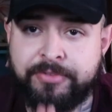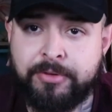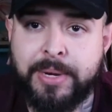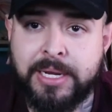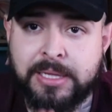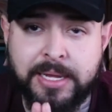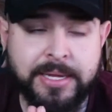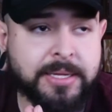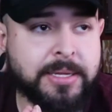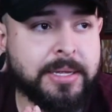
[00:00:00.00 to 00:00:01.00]
you're my
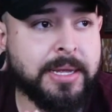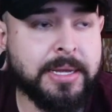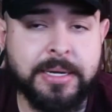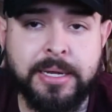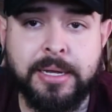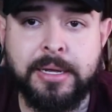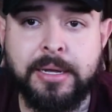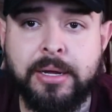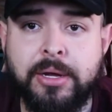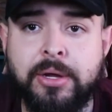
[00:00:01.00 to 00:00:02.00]
client, and
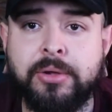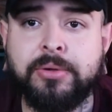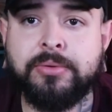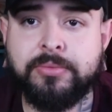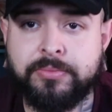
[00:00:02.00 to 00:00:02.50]
I'll,